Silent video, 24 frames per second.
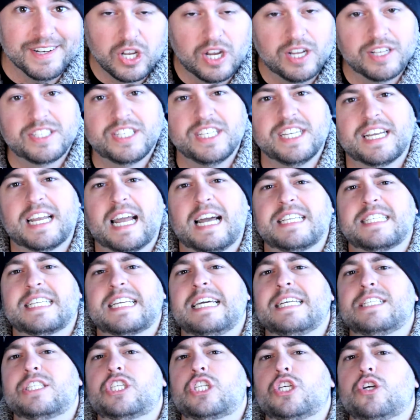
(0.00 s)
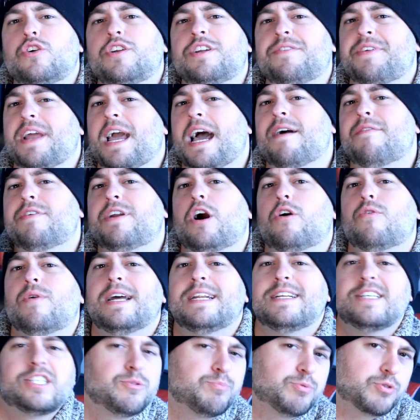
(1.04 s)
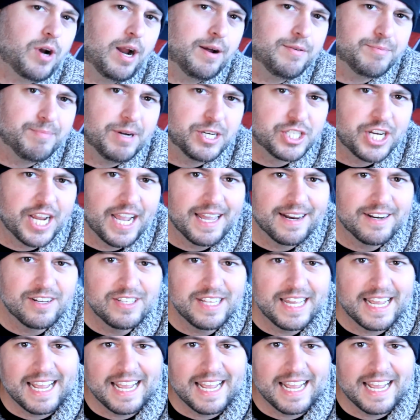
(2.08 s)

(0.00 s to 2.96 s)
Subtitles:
So I'll see you guys again soon. If you haven't already, subscribe to my channel,